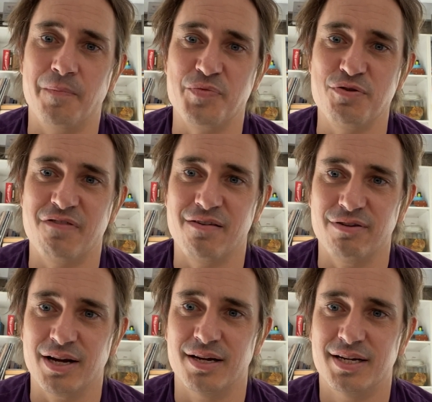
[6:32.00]
you've
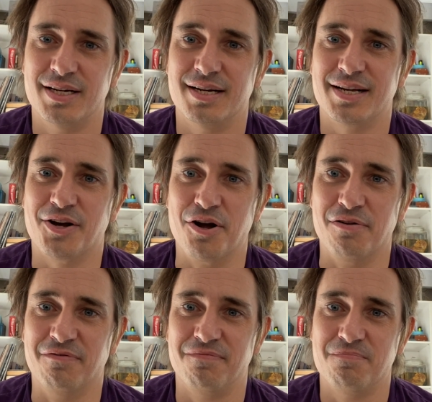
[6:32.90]
ever kind
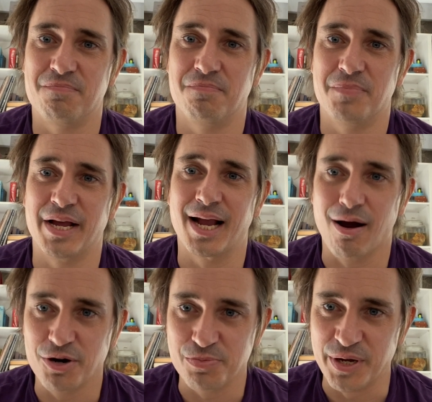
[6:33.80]
of
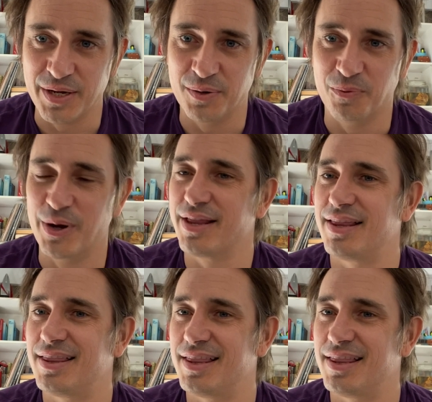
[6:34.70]
encouraged me with,